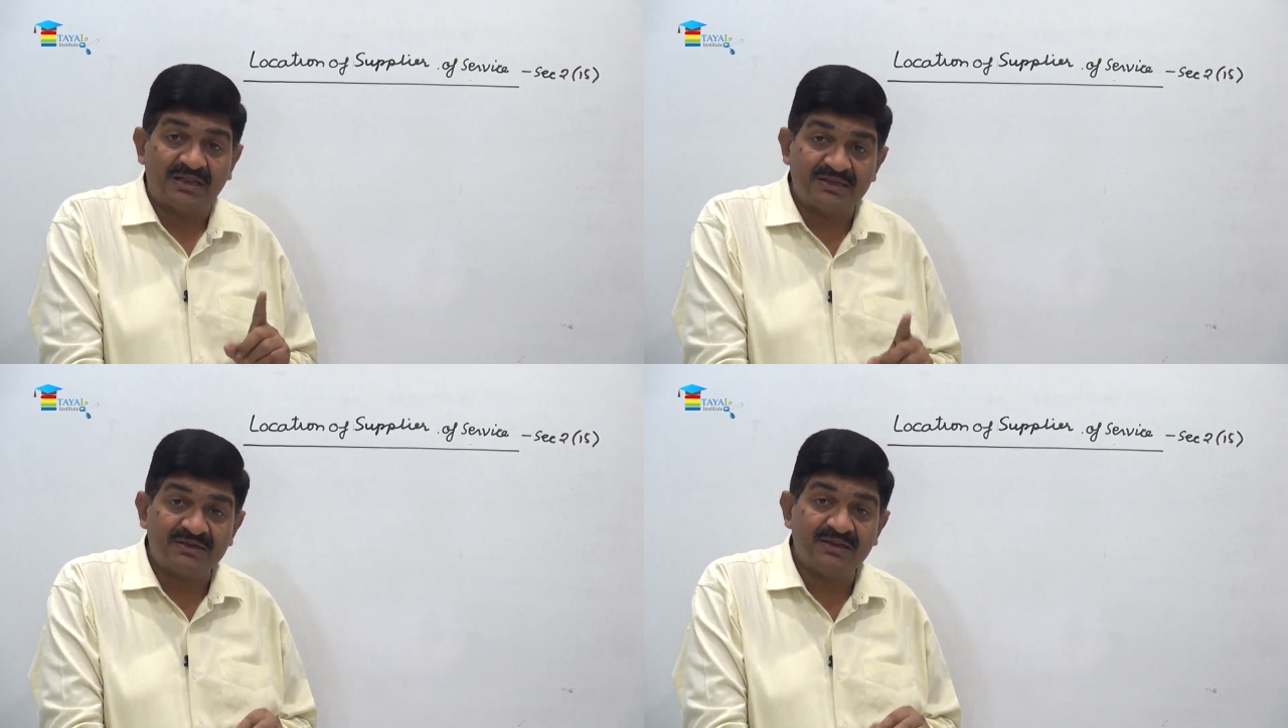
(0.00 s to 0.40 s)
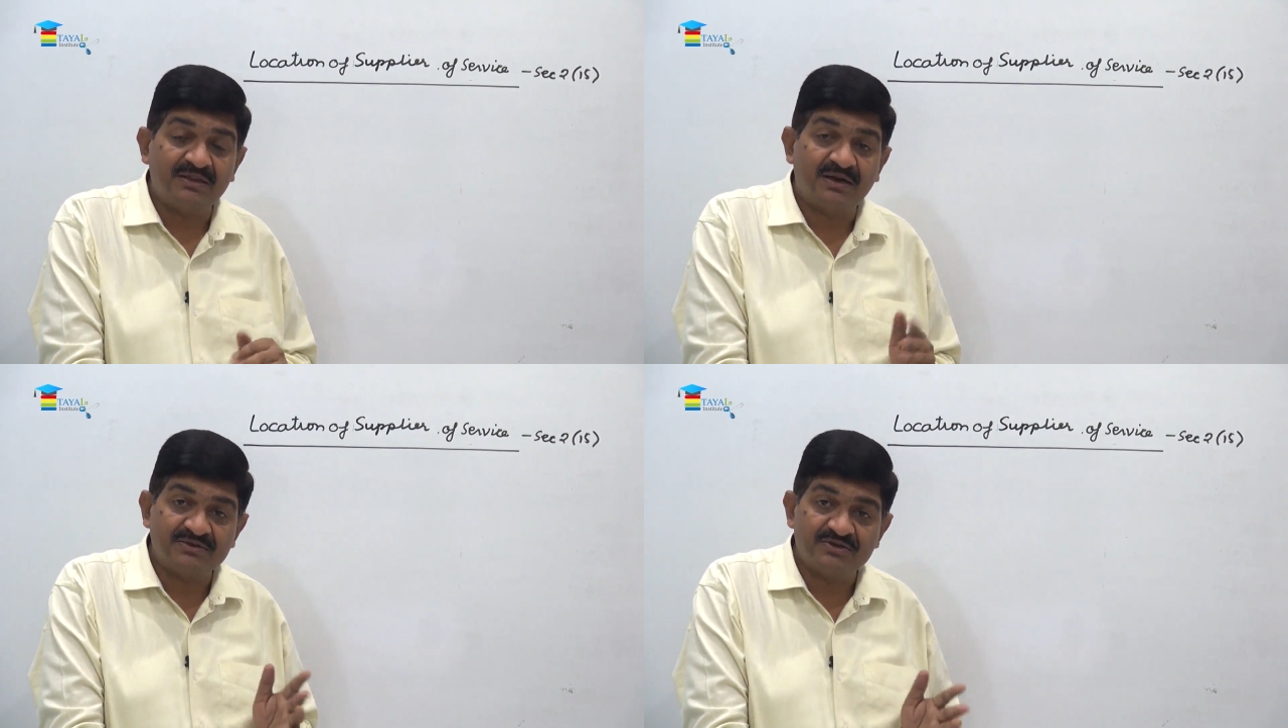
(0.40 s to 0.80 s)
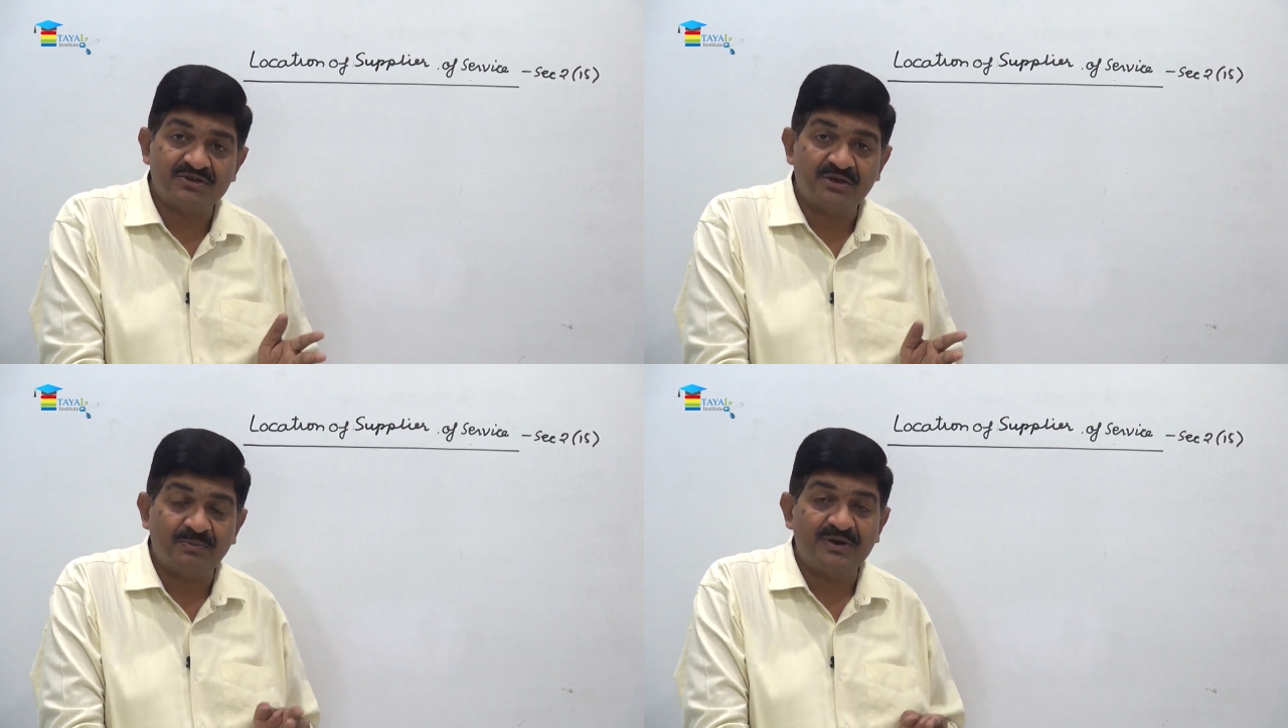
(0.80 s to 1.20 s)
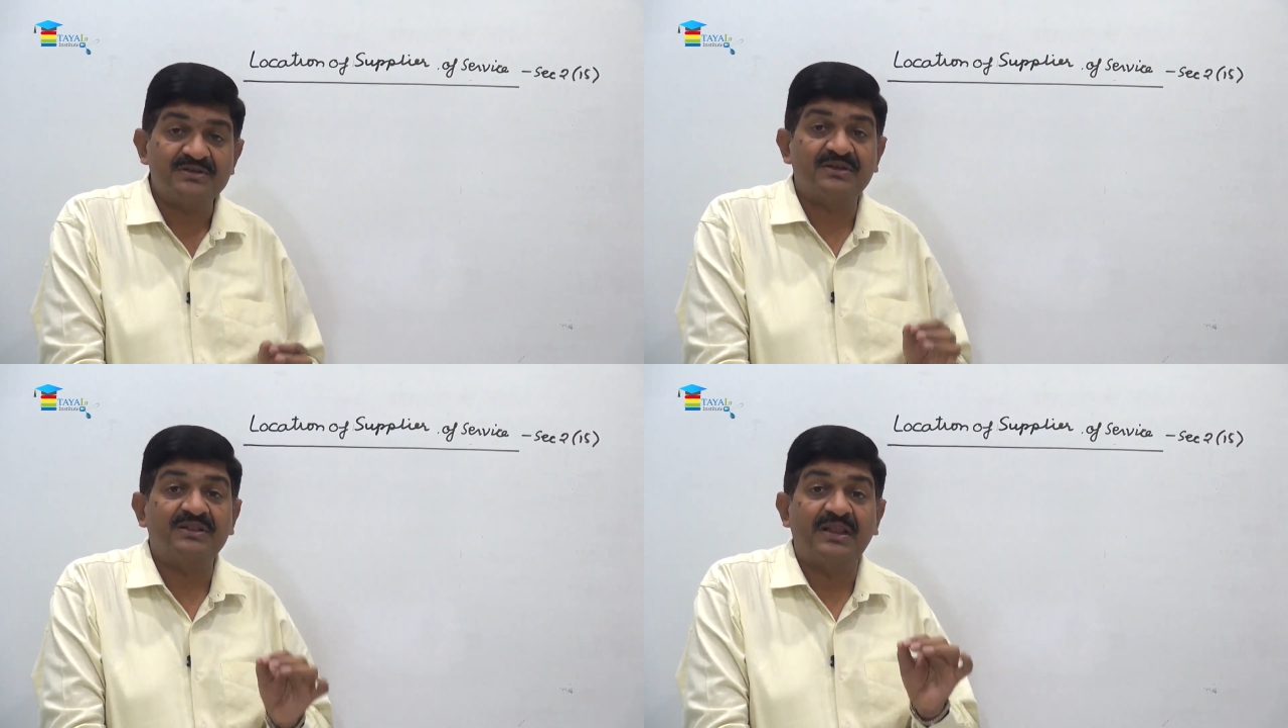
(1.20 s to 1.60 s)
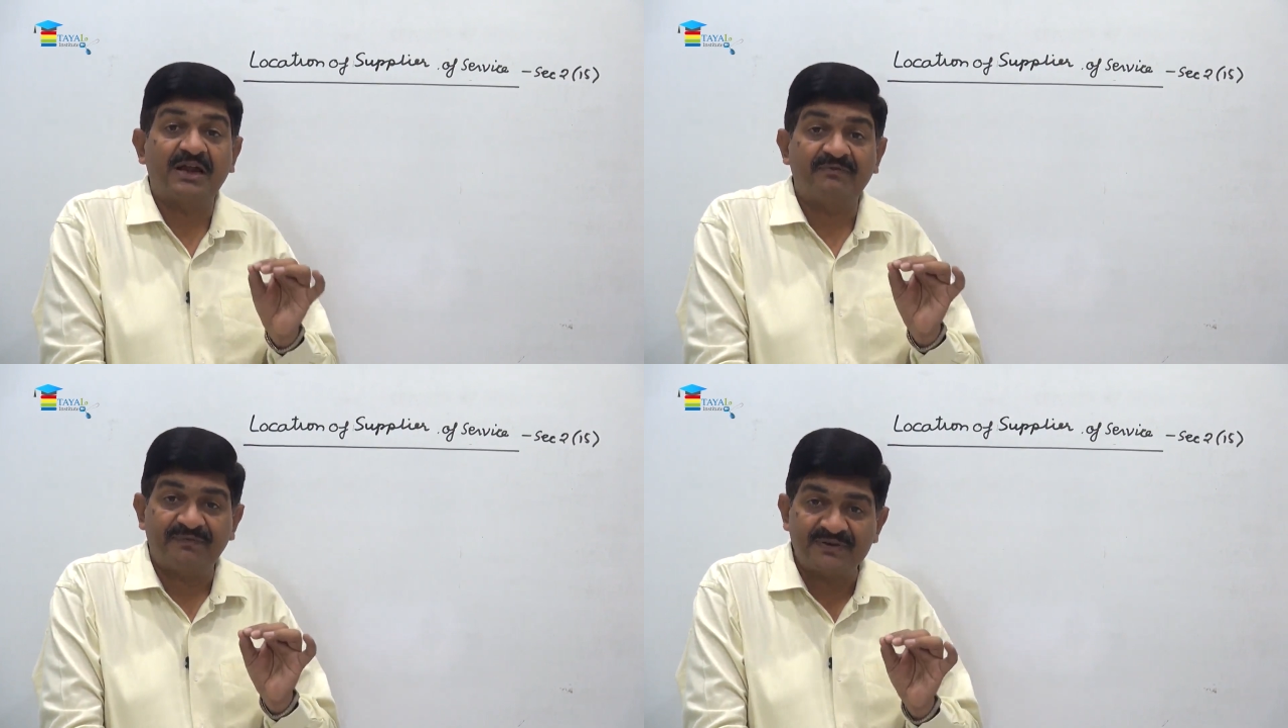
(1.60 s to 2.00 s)
other than the registered place, then
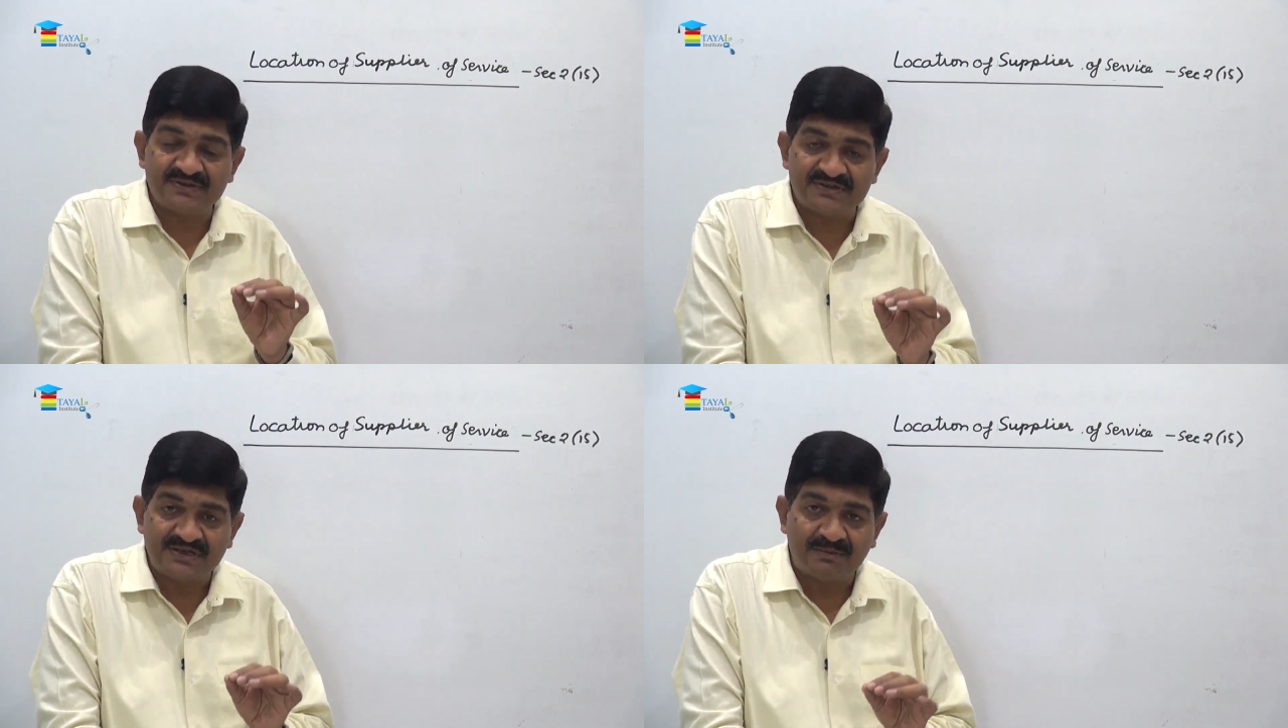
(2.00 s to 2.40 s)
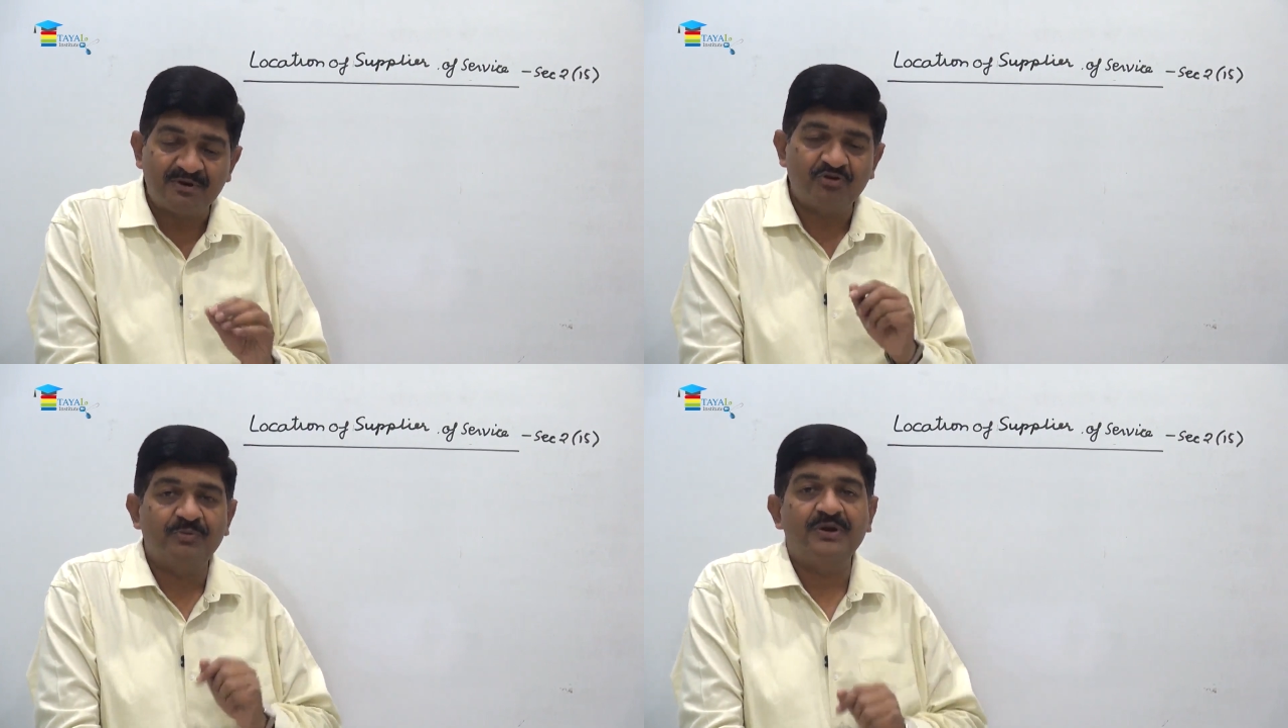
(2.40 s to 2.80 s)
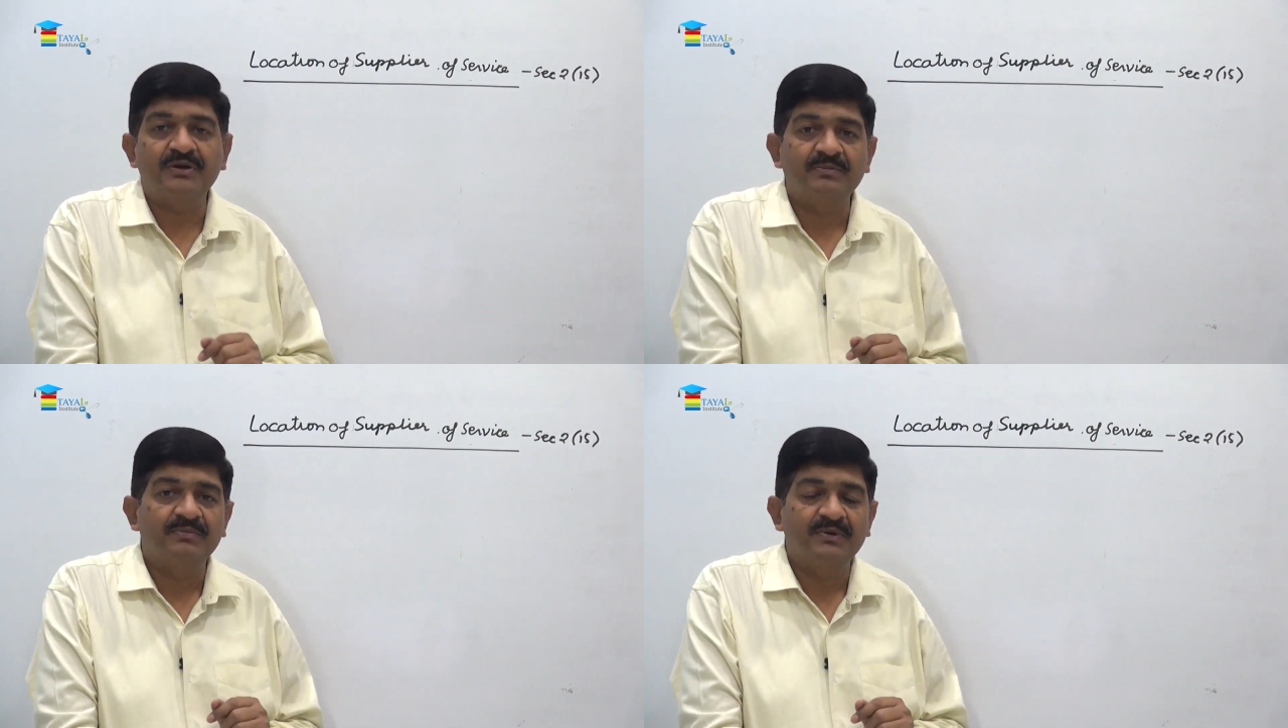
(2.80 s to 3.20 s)
that fixed establishment.